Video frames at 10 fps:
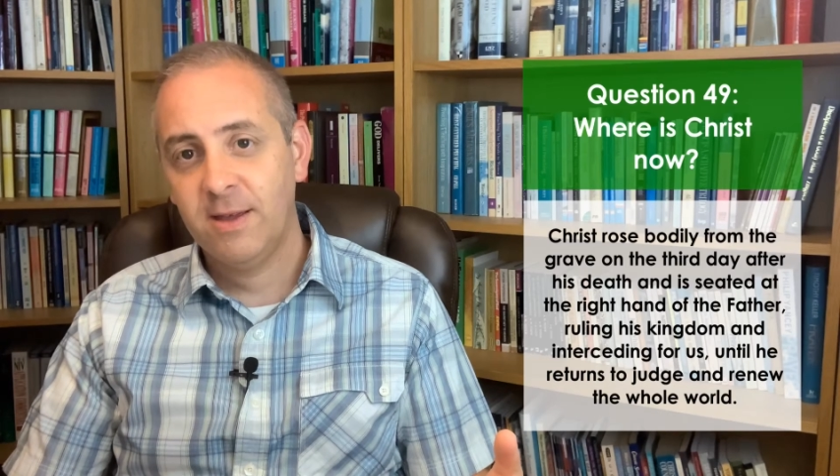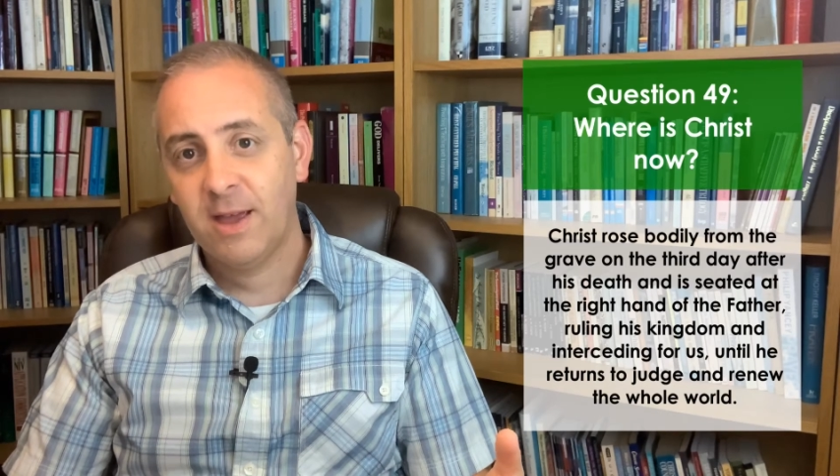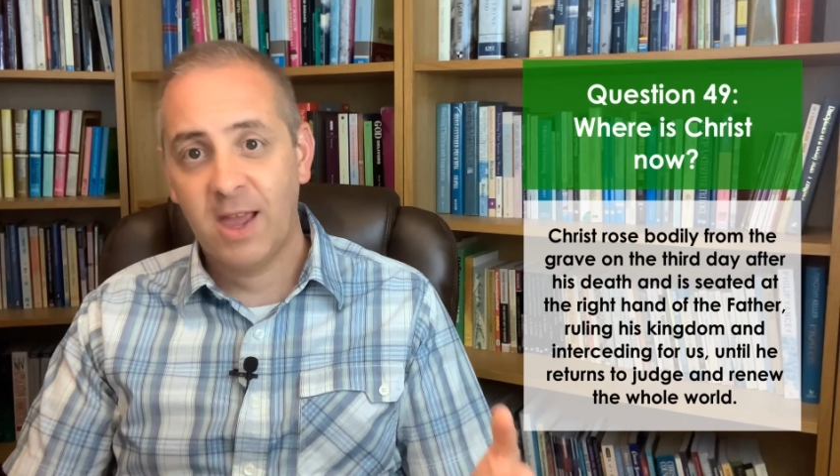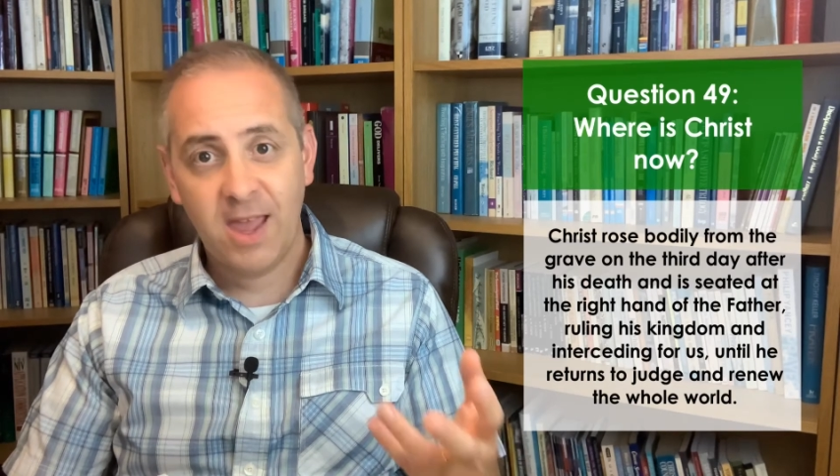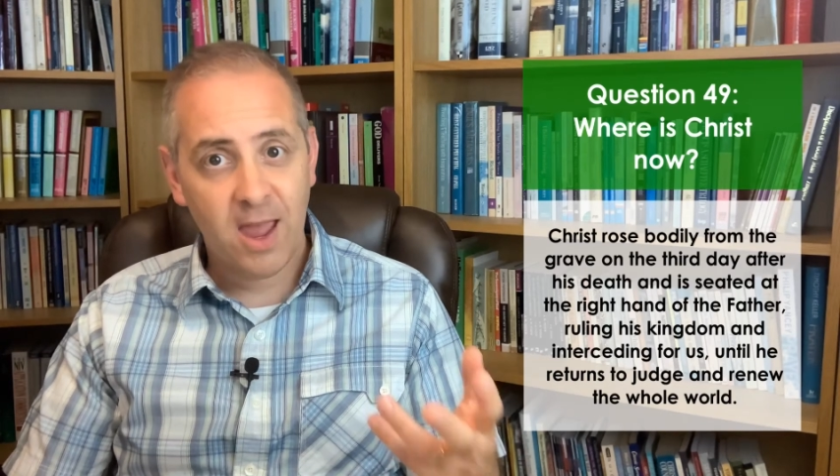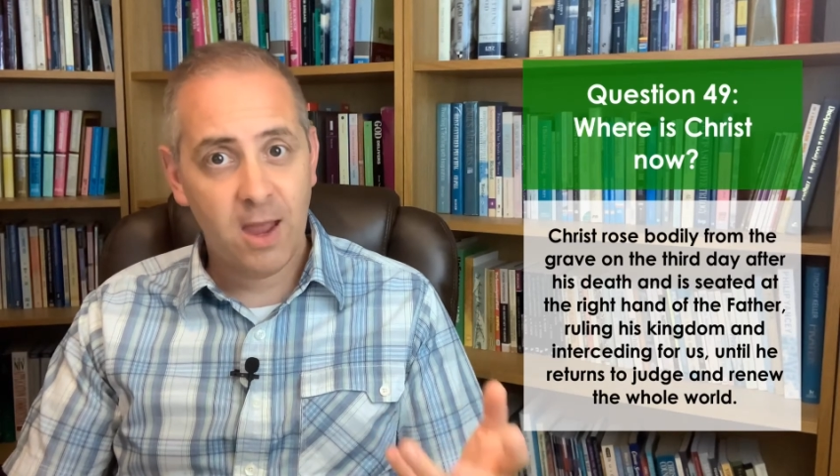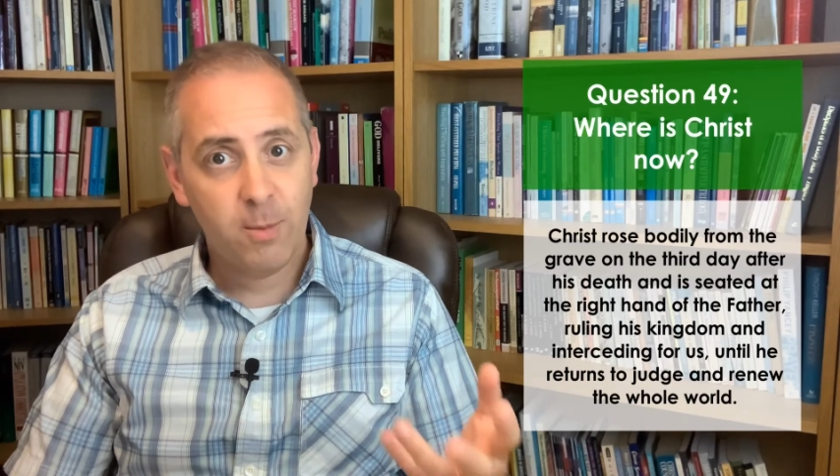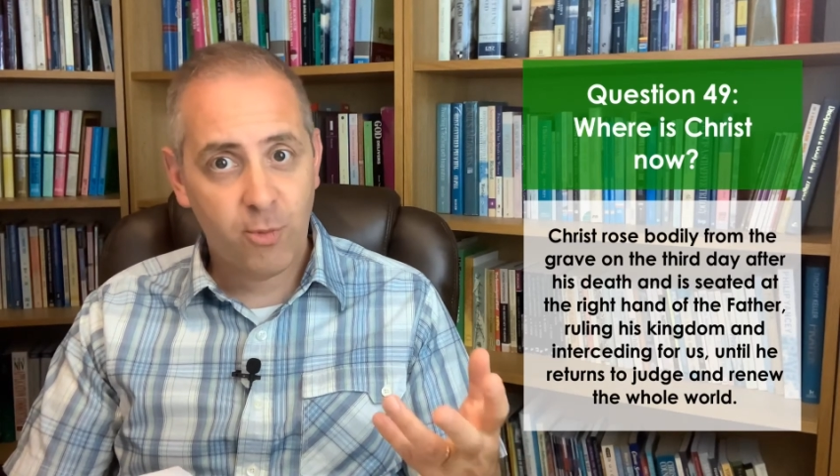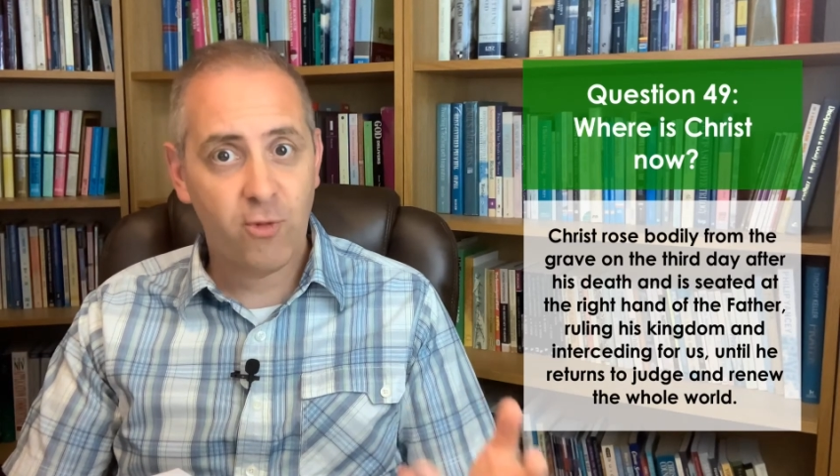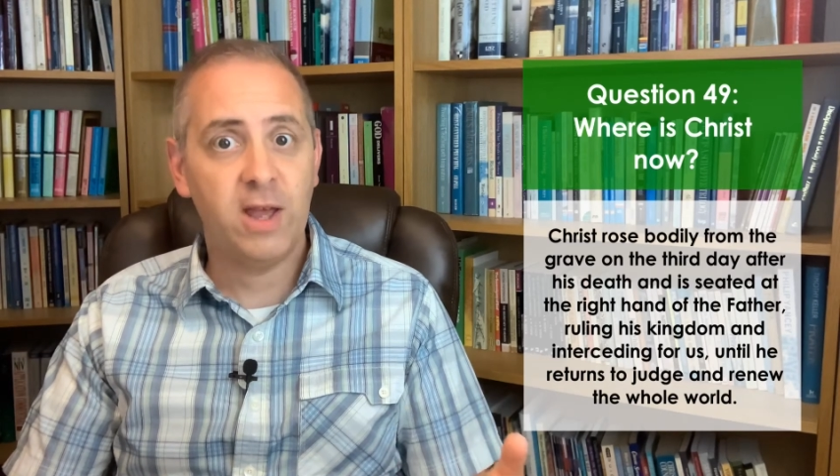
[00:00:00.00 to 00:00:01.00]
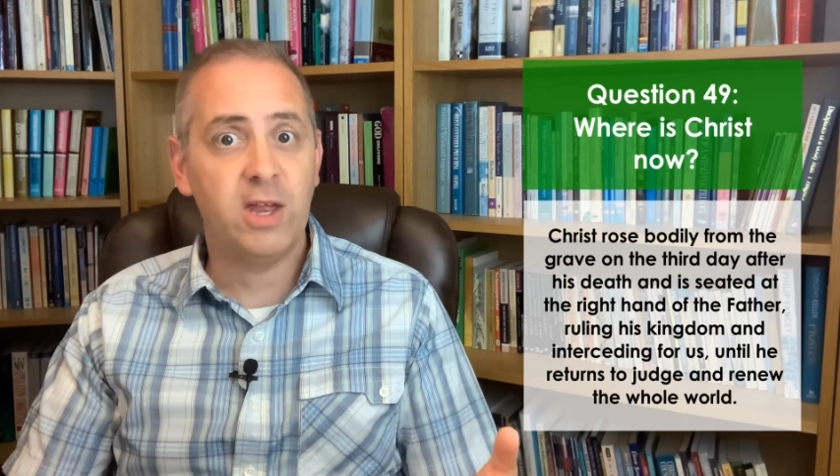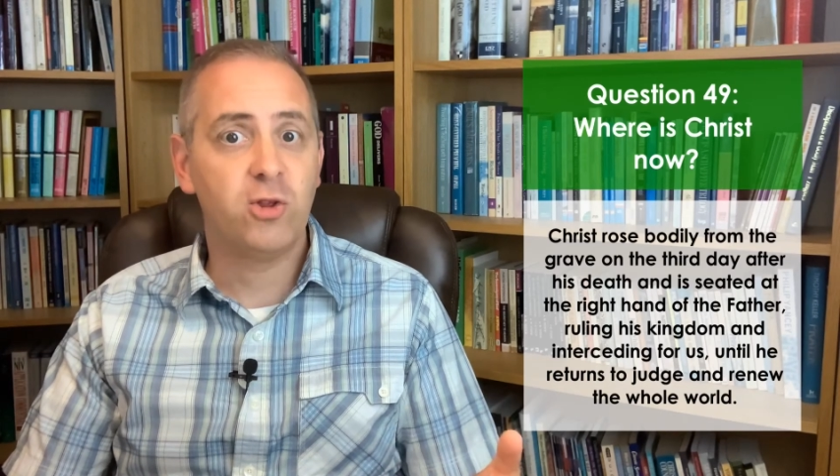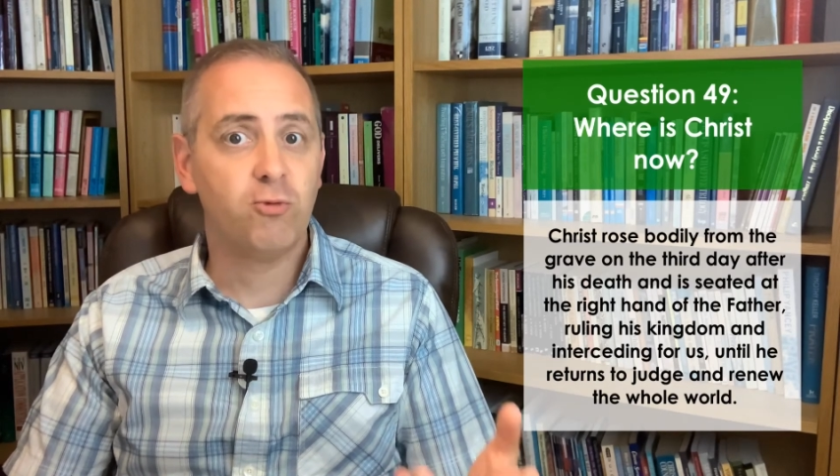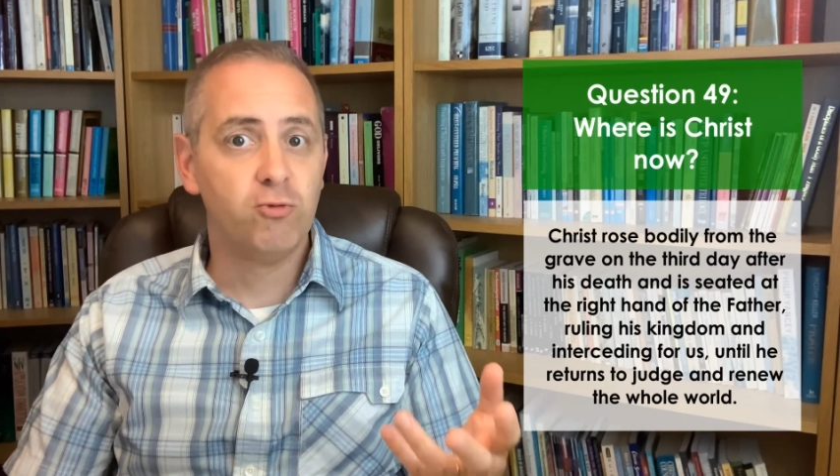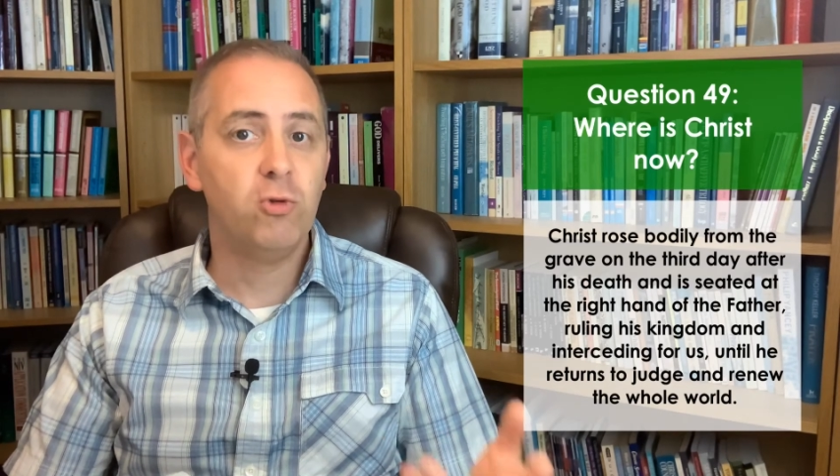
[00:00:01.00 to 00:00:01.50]
a king priest
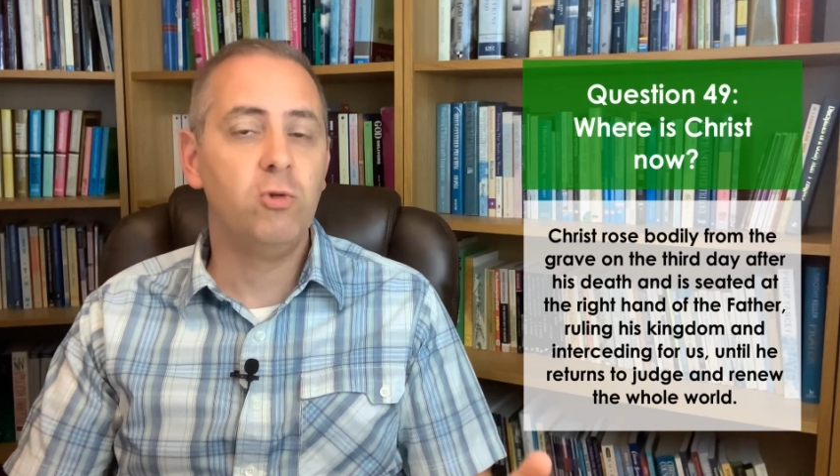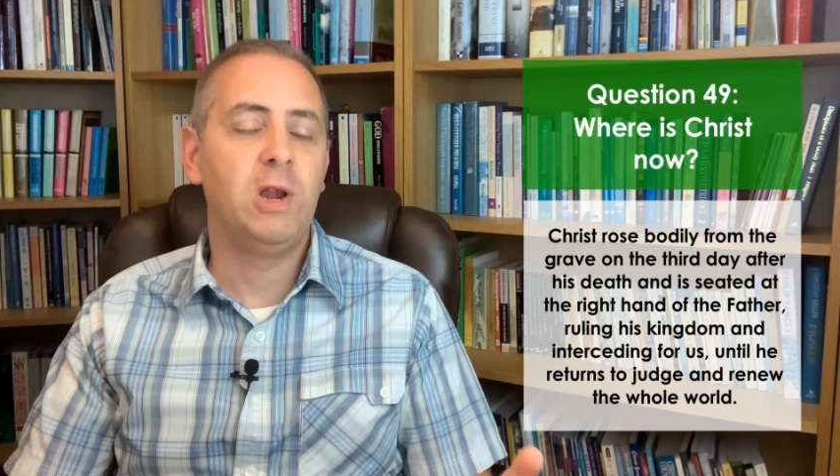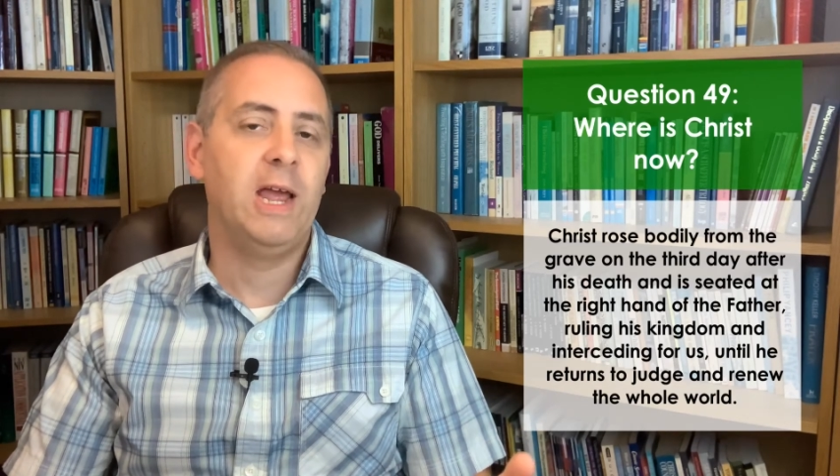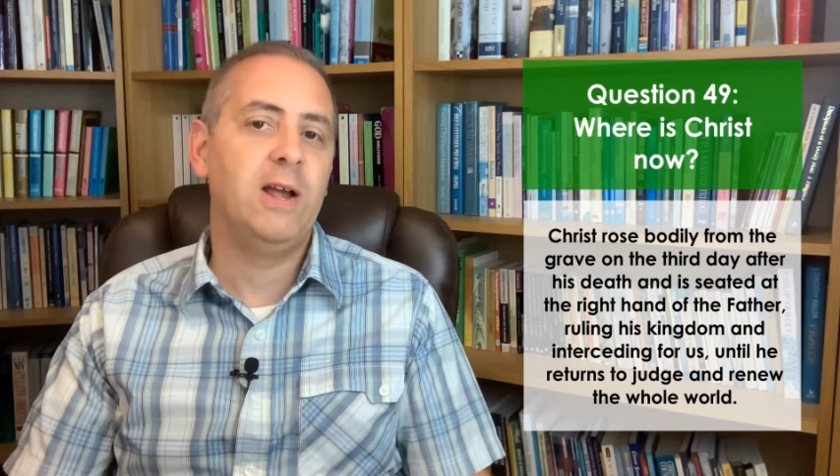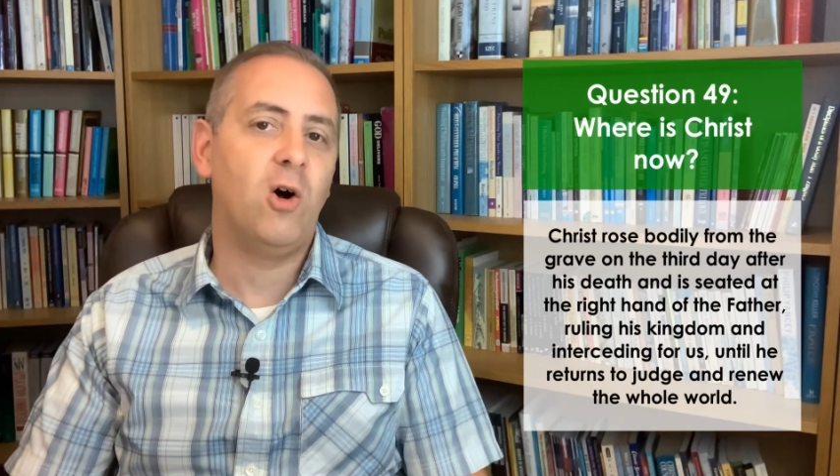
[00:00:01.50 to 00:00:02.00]
ruling